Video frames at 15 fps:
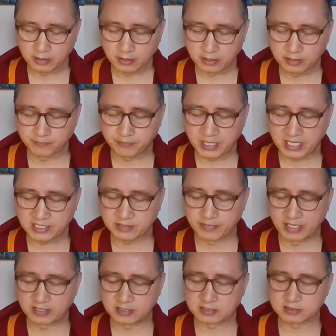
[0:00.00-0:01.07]

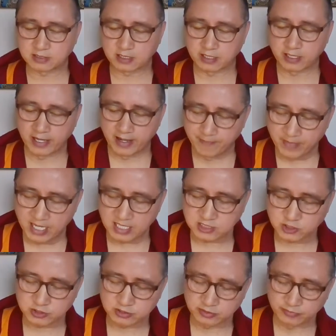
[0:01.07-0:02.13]
impediments
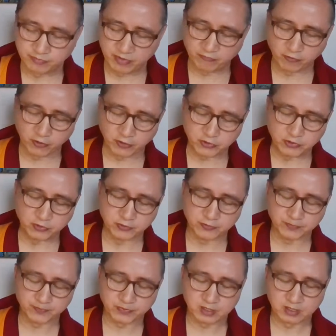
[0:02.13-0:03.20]
amass before you,